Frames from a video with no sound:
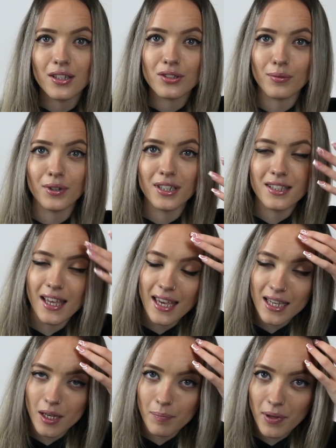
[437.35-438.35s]
So I'm going to
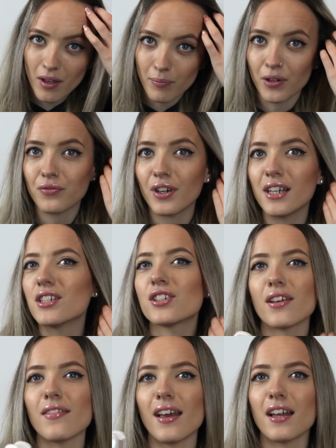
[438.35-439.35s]
take a bit of my fringe
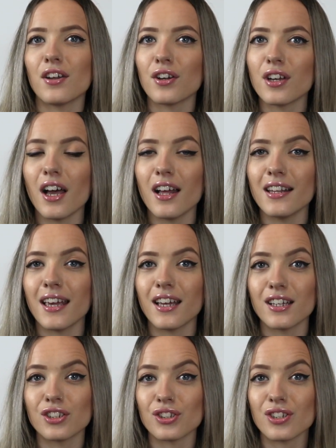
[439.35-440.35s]
and then curl it
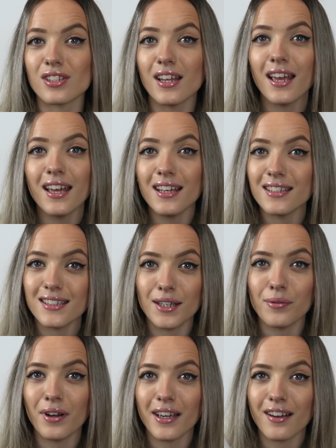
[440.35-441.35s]
and just see
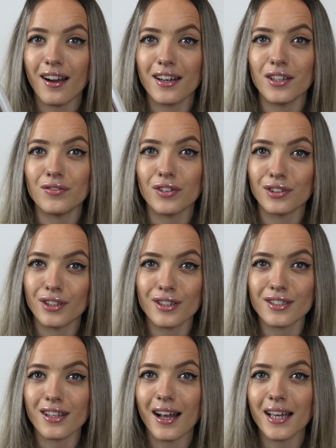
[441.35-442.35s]
what it kind of
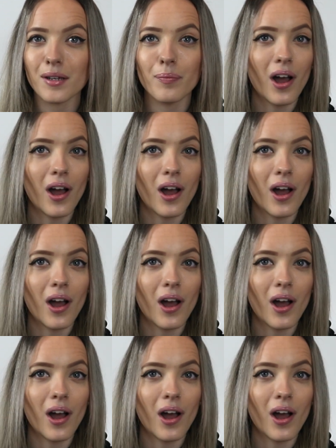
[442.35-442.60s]
looks like.